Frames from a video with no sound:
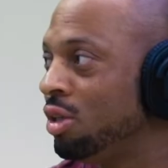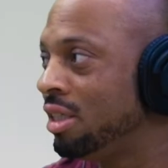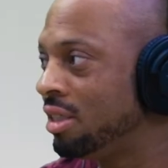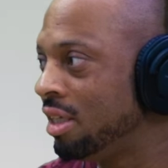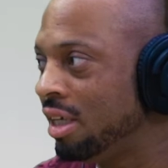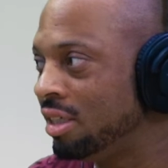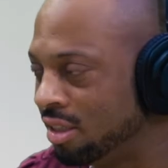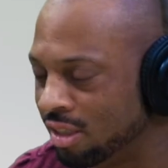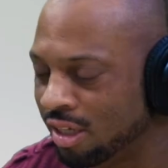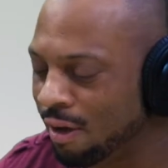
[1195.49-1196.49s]

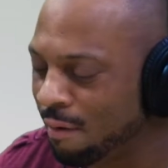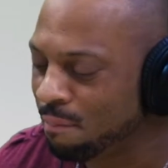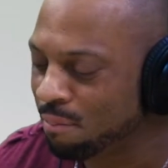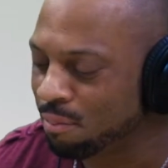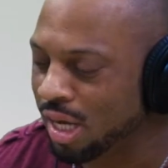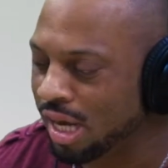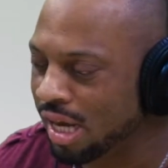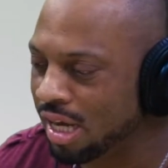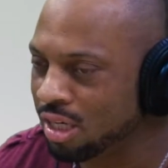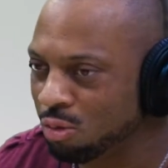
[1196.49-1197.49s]
destination.
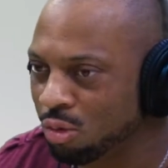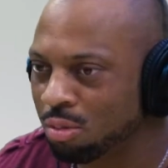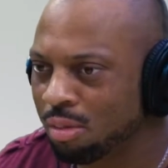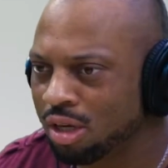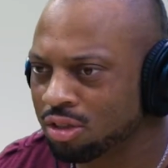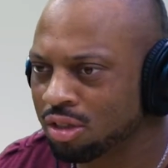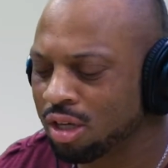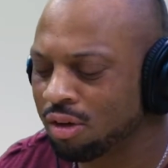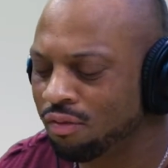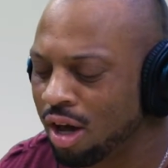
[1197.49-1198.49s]
And you want to make sure that
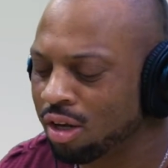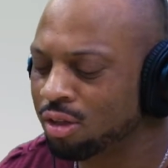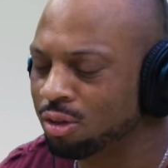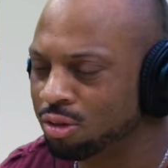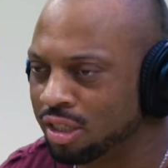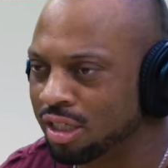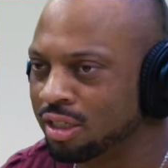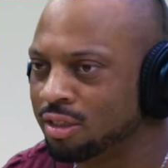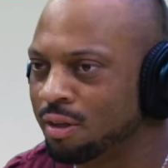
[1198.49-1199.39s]
you follow those things.